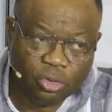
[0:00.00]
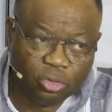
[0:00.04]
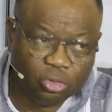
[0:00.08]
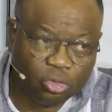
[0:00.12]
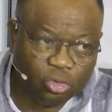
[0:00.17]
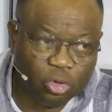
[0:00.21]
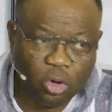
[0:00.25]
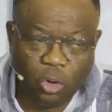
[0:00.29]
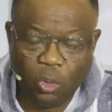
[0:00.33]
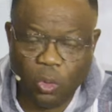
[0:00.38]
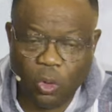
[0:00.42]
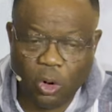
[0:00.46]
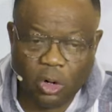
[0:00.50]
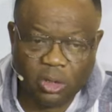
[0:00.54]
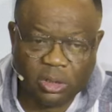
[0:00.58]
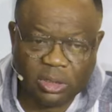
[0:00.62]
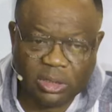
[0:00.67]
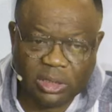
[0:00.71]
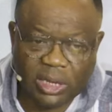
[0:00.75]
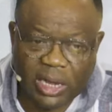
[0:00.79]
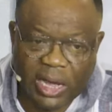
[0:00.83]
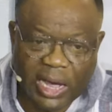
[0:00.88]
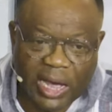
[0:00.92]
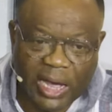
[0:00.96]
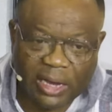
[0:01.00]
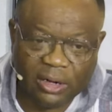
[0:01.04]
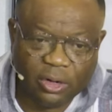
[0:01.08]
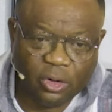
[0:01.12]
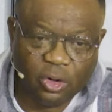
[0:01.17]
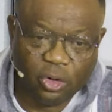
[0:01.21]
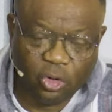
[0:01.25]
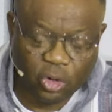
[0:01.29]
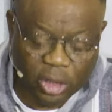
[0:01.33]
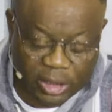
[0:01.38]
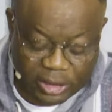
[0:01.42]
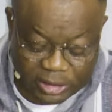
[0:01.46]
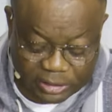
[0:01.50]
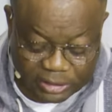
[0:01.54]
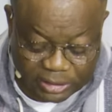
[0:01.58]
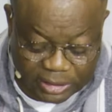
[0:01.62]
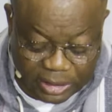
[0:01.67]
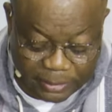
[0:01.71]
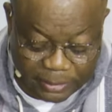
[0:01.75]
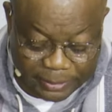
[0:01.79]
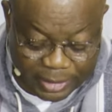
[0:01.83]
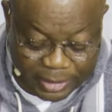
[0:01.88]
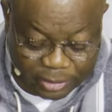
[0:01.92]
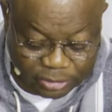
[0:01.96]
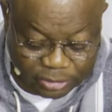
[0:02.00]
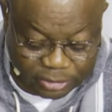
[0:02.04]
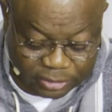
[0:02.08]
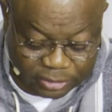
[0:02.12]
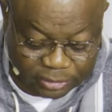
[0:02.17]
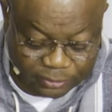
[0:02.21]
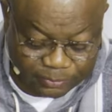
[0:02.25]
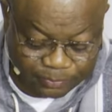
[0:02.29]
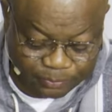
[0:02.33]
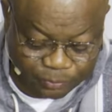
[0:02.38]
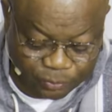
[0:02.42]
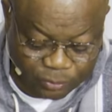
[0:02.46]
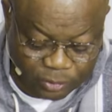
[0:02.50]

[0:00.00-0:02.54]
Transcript: So what? I don't know anything about it.